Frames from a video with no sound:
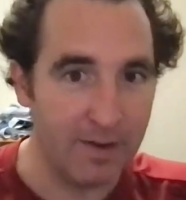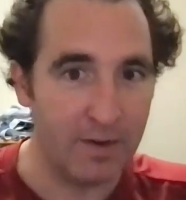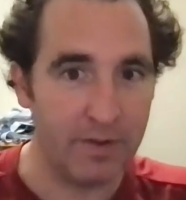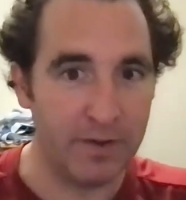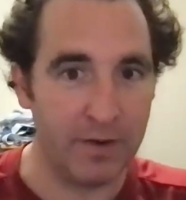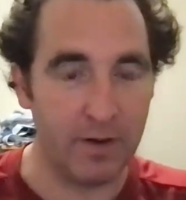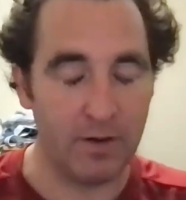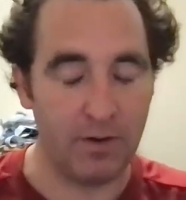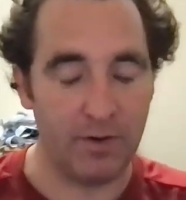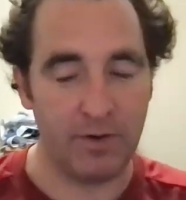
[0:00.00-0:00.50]

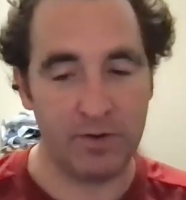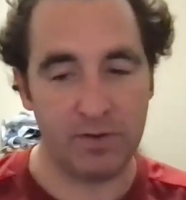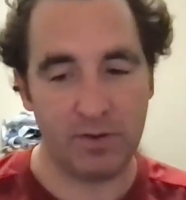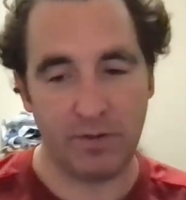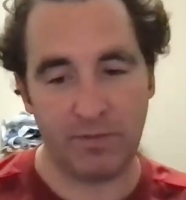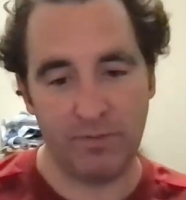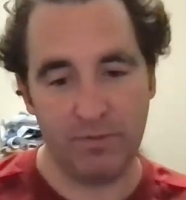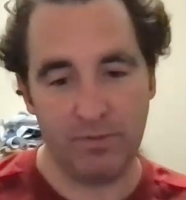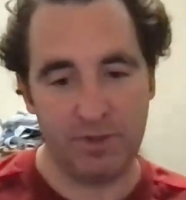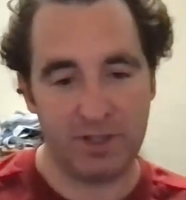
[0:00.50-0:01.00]
there's
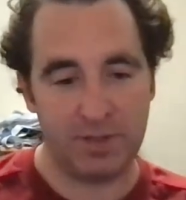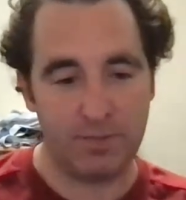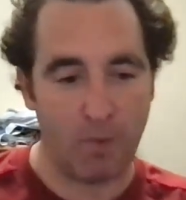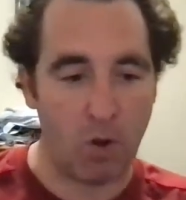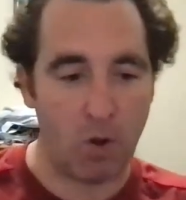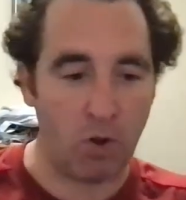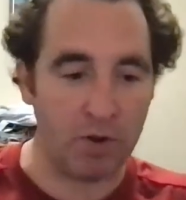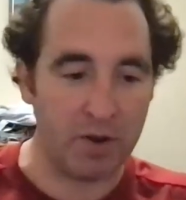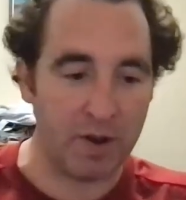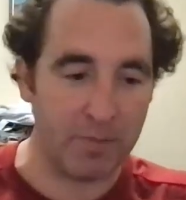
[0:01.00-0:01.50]
a
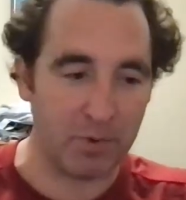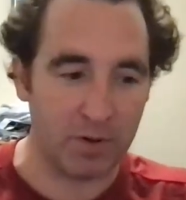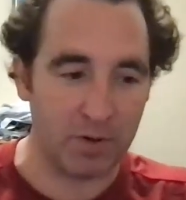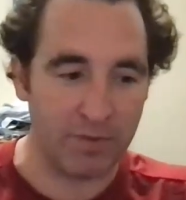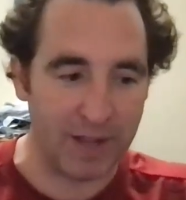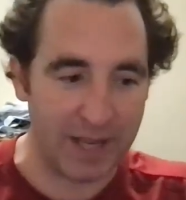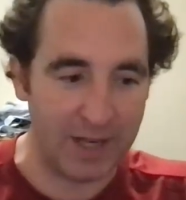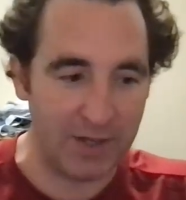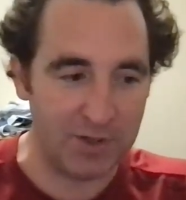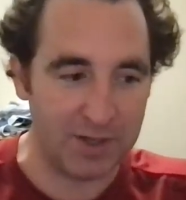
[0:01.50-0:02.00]
small number
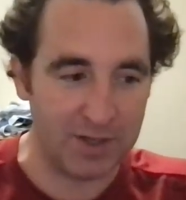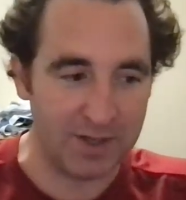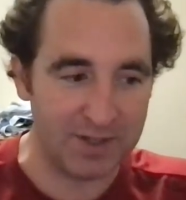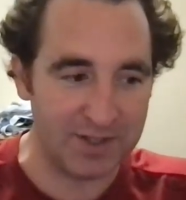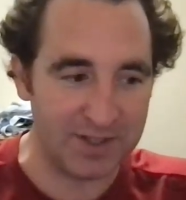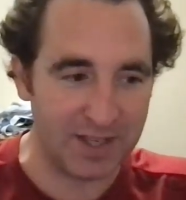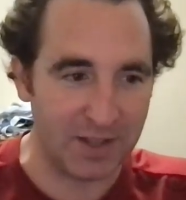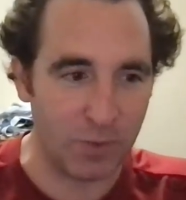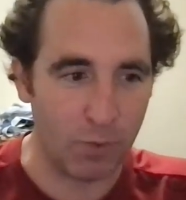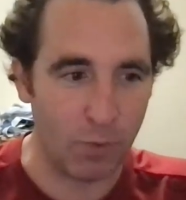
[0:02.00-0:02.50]
of
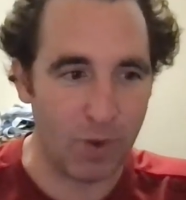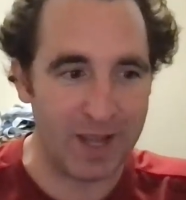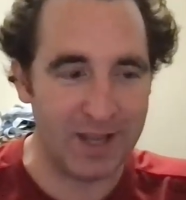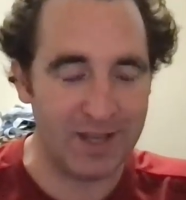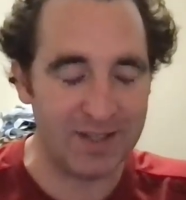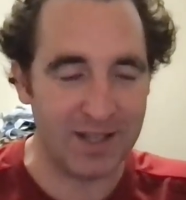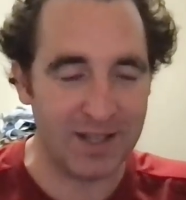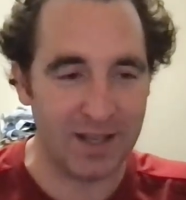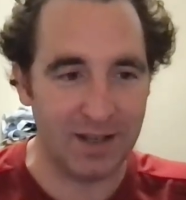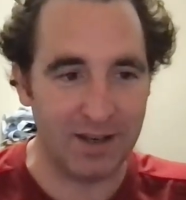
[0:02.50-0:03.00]
agents, and the
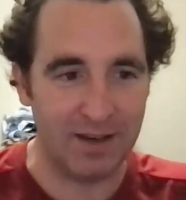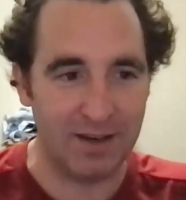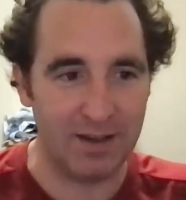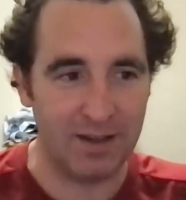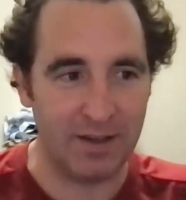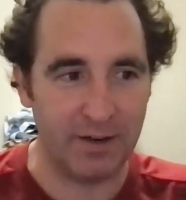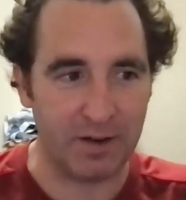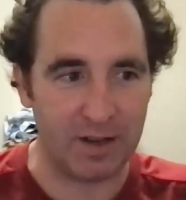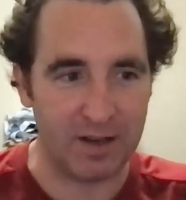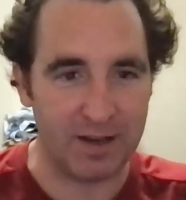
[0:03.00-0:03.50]
ways that
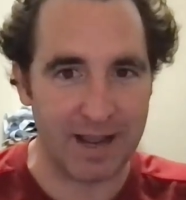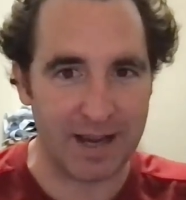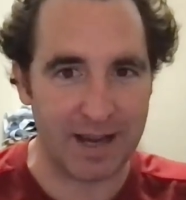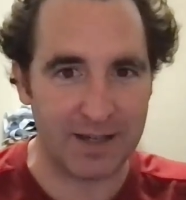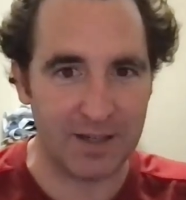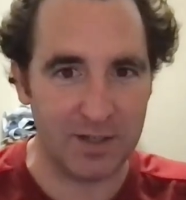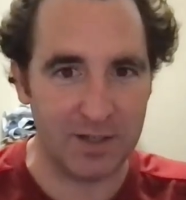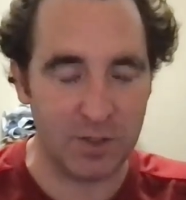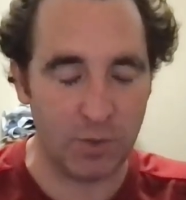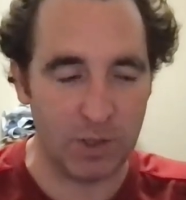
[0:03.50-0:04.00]
they're
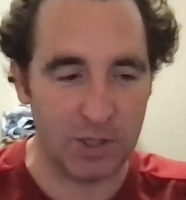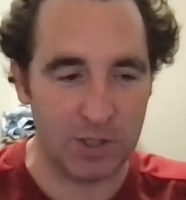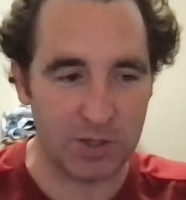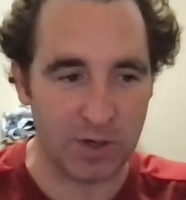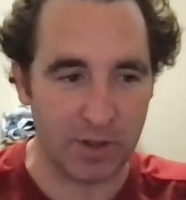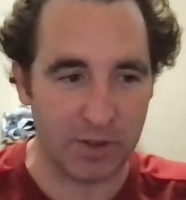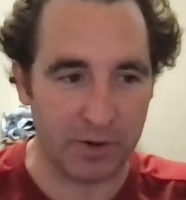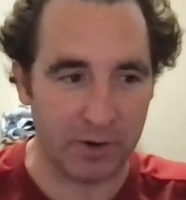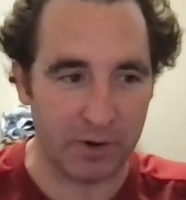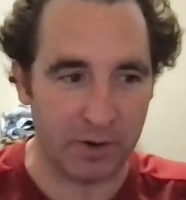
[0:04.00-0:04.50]
connected to each
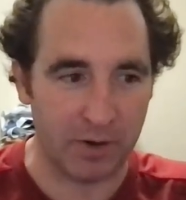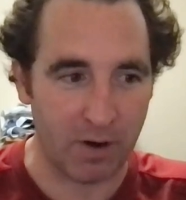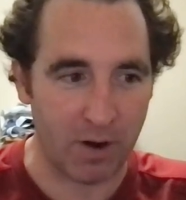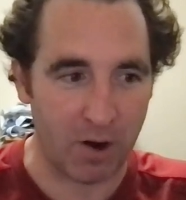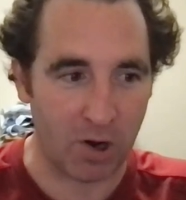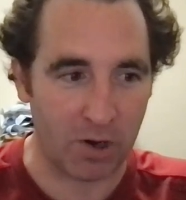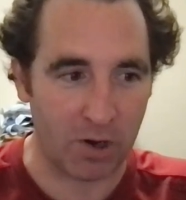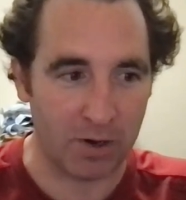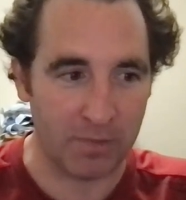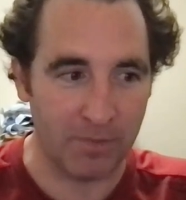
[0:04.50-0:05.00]
other
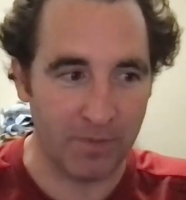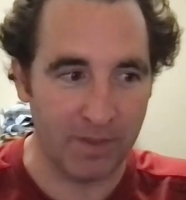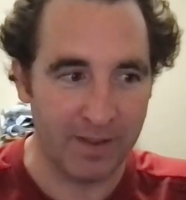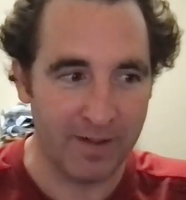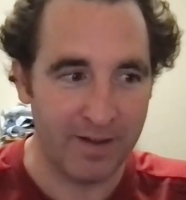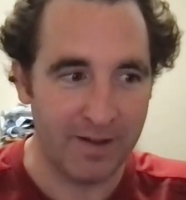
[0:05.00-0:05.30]
are